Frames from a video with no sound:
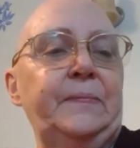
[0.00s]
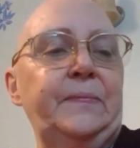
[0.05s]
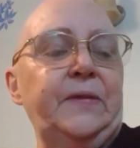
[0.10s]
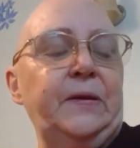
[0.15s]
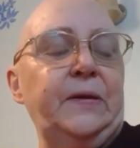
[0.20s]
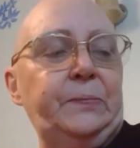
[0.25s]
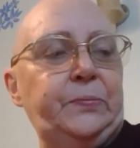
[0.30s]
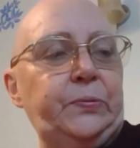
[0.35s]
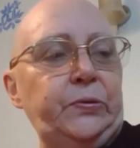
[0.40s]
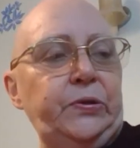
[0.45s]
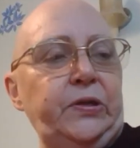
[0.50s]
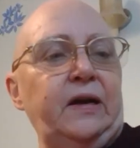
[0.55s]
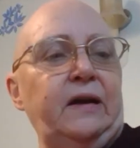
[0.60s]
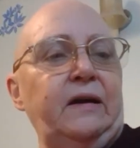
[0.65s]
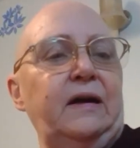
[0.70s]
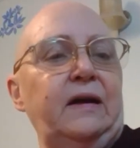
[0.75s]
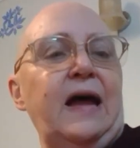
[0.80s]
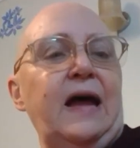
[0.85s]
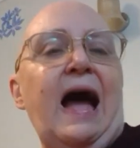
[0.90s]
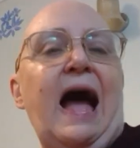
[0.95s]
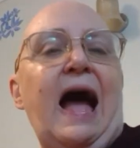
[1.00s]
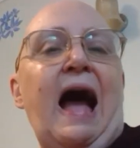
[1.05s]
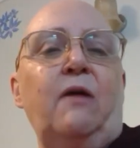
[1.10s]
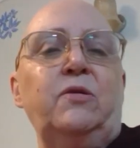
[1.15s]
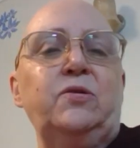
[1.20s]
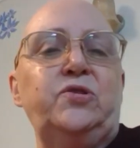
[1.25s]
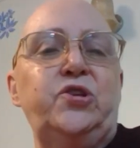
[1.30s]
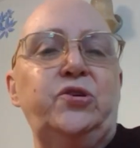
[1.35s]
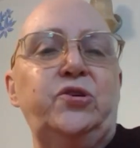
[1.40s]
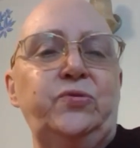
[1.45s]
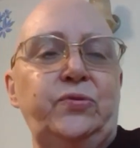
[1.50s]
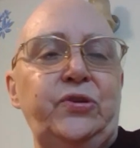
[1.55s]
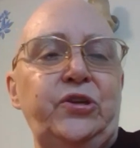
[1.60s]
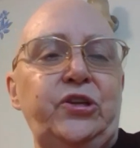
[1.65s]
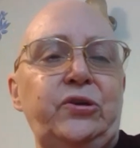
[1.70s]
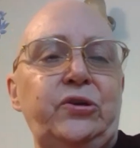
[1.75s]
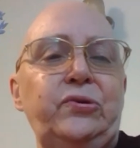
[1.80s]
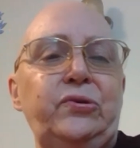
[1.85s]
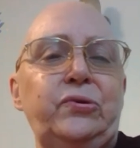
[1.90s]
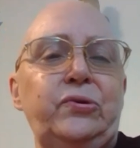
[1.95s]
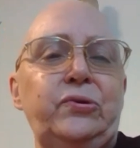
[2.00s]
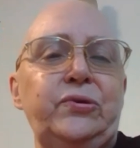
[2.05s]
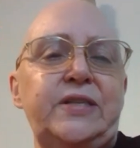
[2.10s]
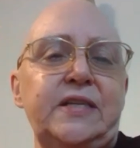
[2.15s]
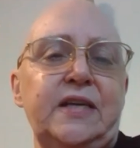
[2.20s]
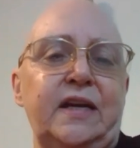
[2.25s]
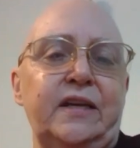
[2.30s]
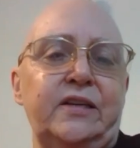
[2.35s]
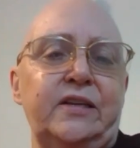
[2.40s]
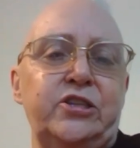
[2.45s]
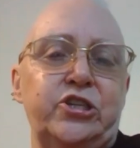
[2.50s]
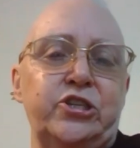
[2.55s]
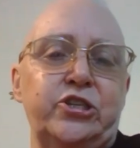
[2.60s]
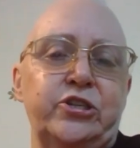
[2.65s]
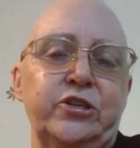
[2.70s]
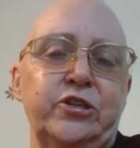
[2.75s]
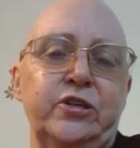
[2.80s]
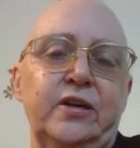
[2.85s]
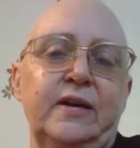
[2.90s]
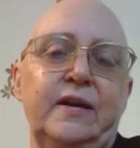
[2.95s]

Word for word: the Buddha, how do you teach?